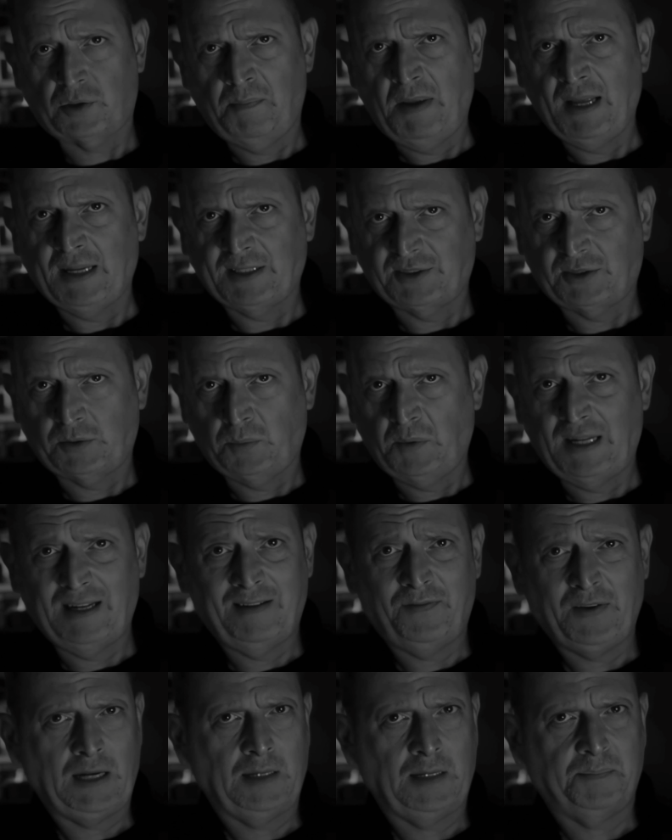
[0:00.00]
makes when
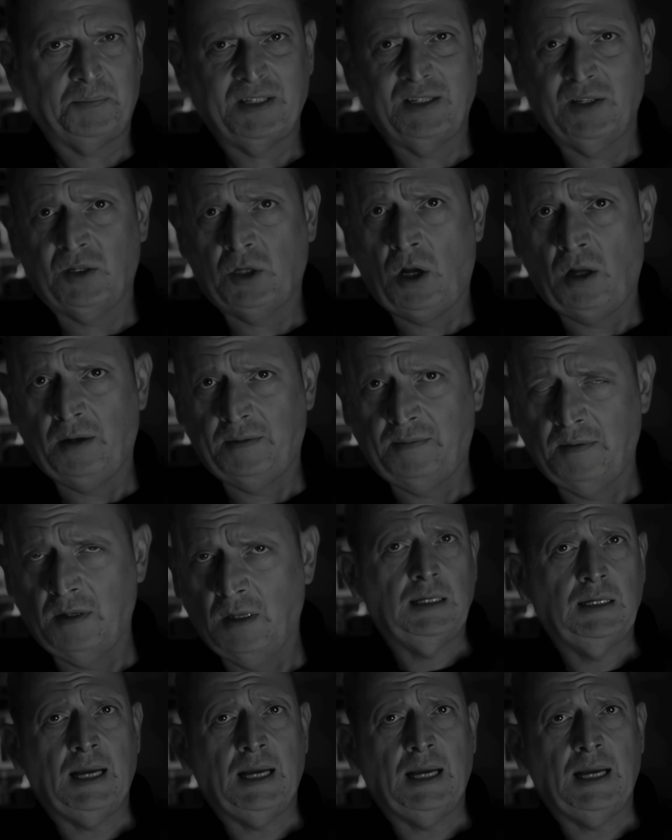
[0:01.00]
enveloped in cotton.